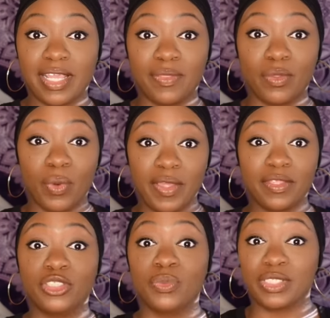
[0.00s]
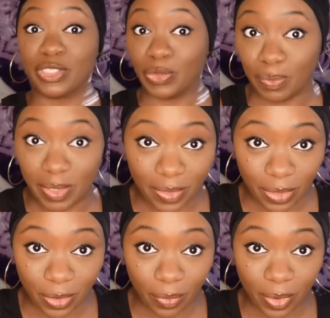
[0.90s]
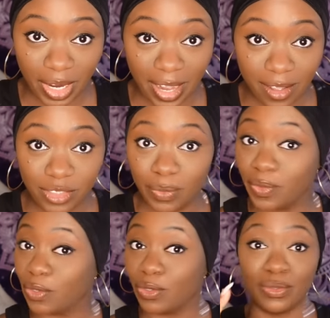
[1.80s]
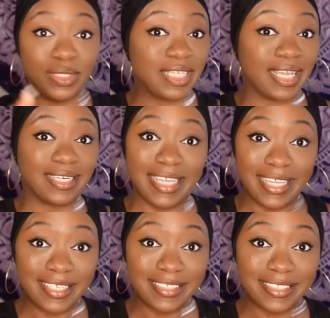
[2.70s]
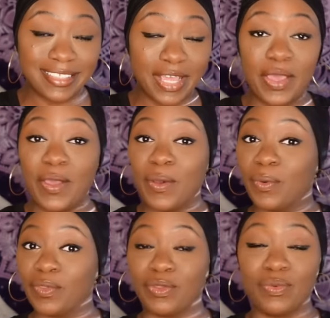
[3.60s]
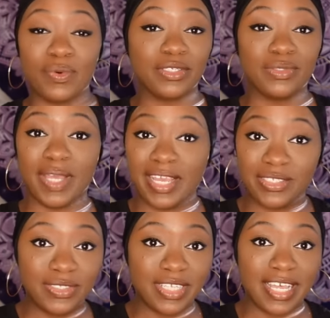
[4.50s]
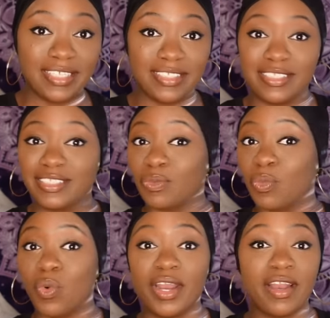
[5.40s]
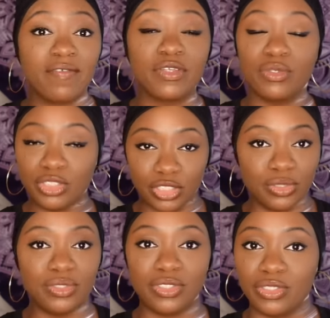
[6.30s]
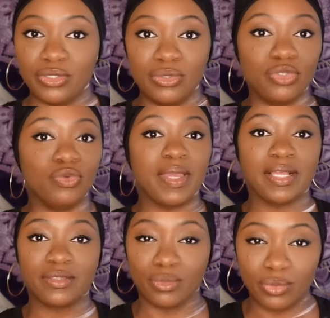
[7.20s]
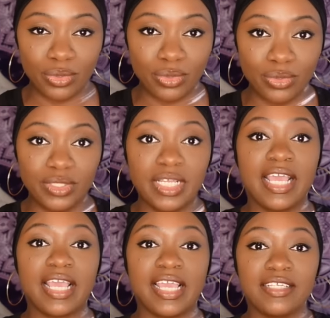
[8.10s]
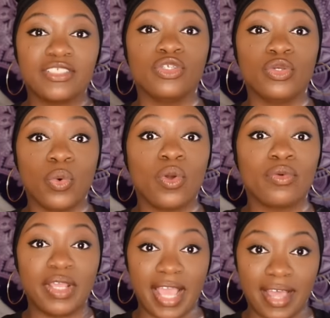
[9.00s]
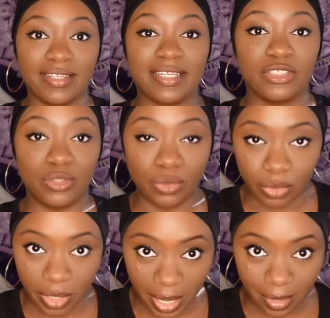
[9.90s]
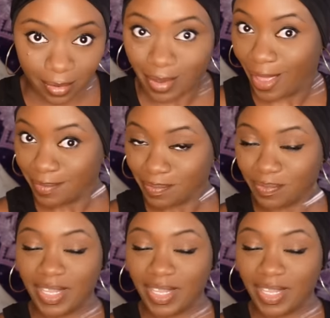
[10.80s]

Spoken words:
in the way that you assume that they're going to work out. So whether you use techniques, whether you want to do exercises, whatever you choose to do, you make the rules. It's your reality to create, okay?